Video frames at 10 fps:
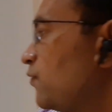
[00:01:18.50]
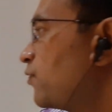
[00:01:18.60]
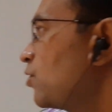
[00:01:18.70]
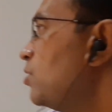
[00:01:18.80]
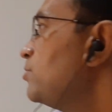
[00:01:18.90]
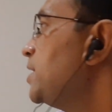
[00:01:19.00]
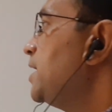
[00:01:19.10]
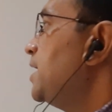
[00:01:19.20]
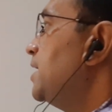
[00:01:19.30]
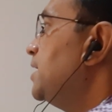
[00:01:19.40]
from
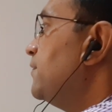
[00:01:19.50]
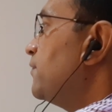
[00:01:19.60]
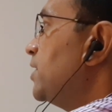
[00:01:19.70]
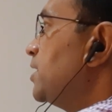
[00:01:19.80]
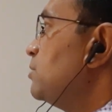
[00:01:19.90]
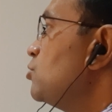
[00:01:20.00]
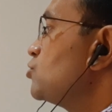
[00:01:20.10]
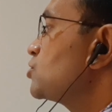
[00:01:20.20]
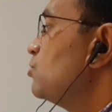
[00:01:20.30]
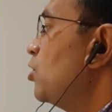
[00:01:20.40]
A, if I
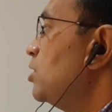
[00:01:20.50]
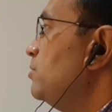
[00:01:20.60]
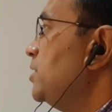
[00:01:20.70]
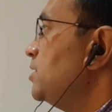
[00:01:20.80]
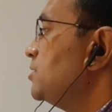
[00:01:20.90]
remove small b,